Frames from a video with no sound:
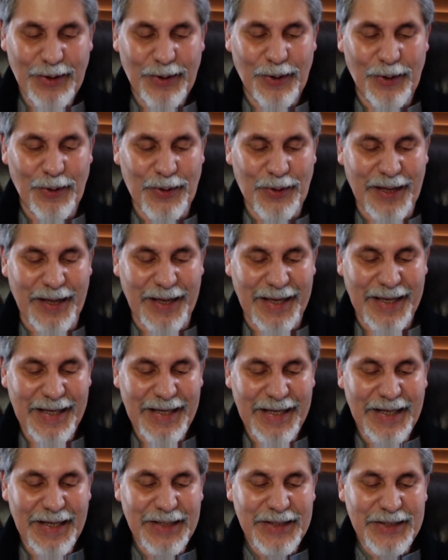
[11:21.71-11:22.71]
Okay,
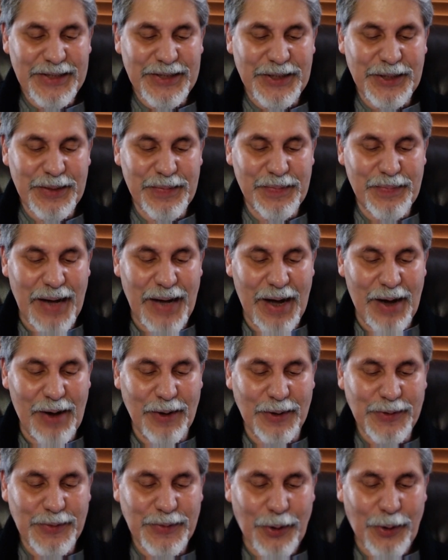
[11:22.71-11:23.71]
she
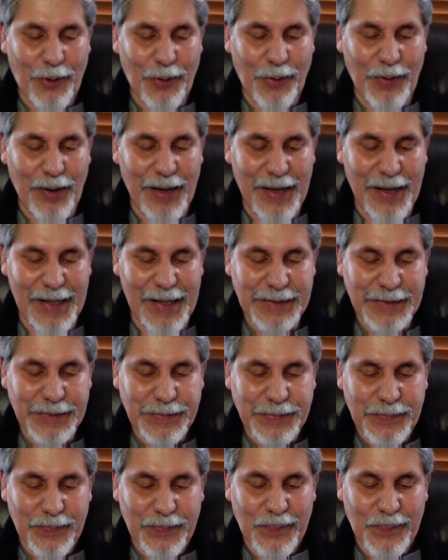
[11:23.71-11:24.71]
bowed her
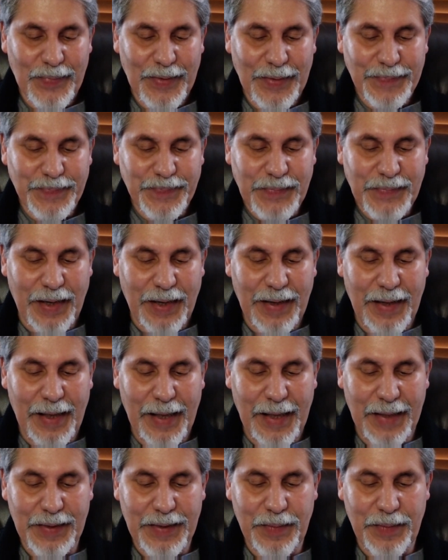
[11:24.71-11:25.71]
head and
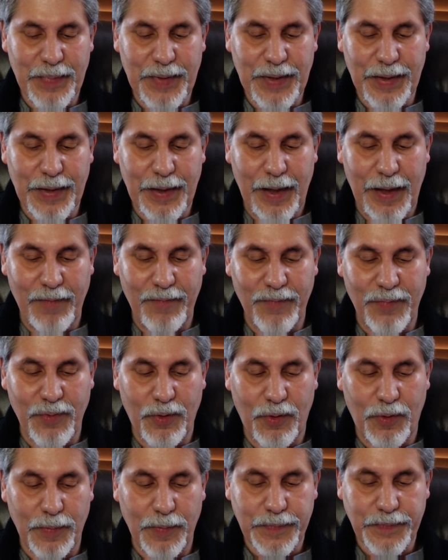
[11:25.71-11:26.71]
handed me an
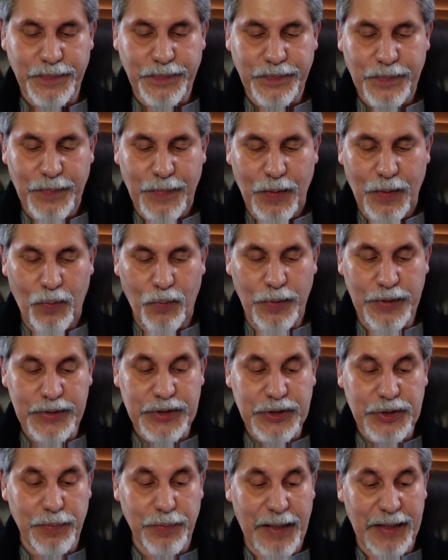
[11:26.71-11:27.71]
envelope,
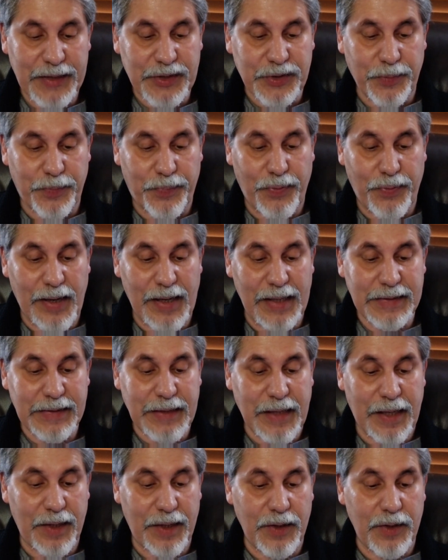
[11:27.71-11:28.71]
which to my
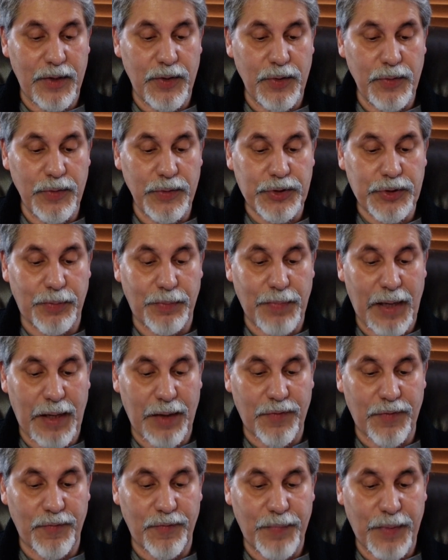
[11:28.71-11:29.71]
surprise had a huge
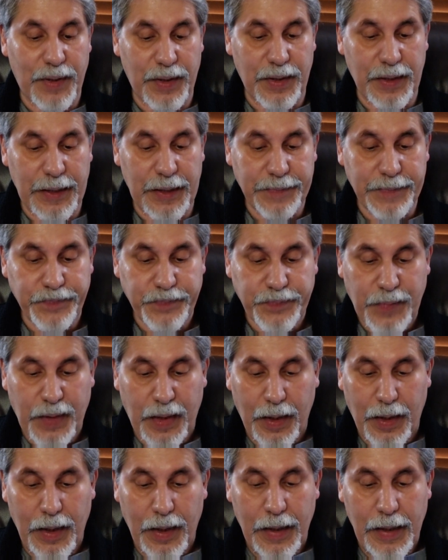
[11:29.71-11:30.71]
amount of money.
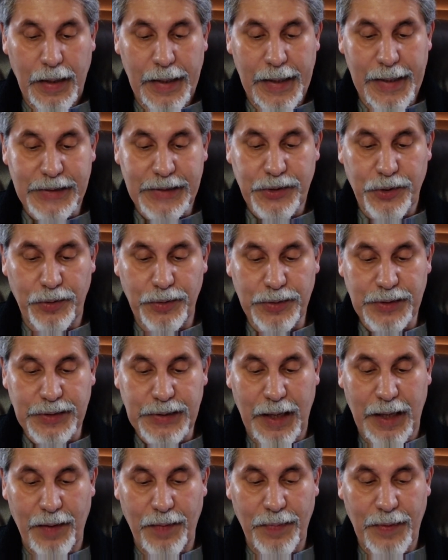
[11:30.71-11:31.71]
It
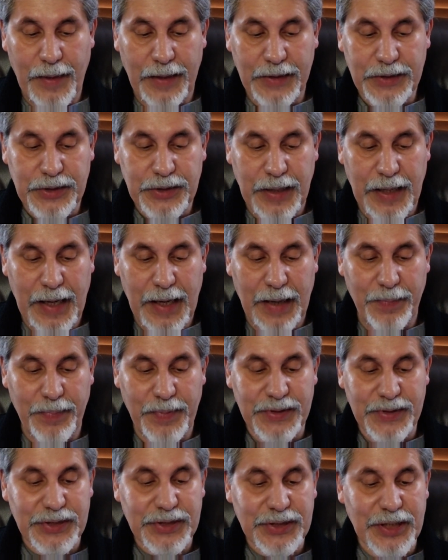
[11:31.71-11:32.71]
turns out that she had
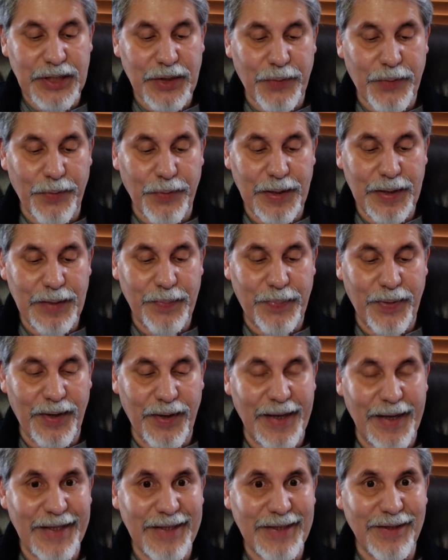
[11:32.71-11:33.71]
been secretly
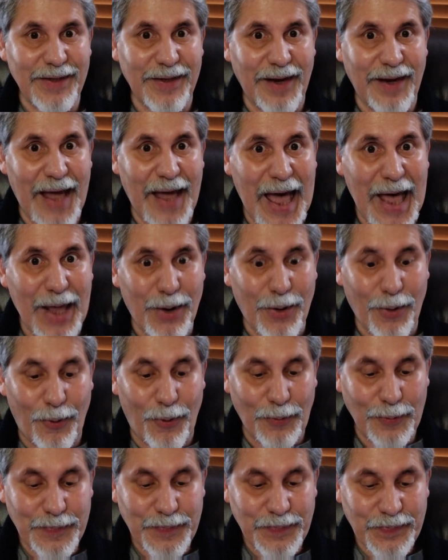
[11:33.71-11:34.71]
playing the
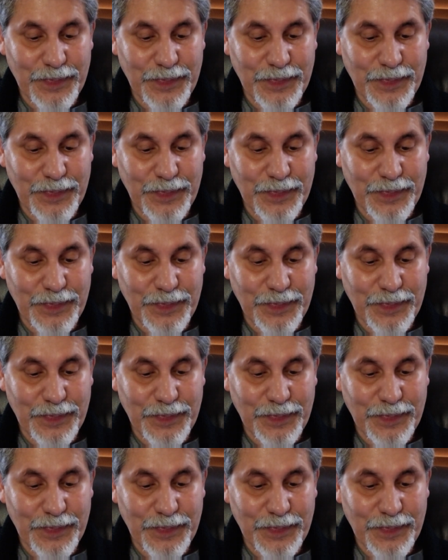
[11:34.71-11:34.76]
lotto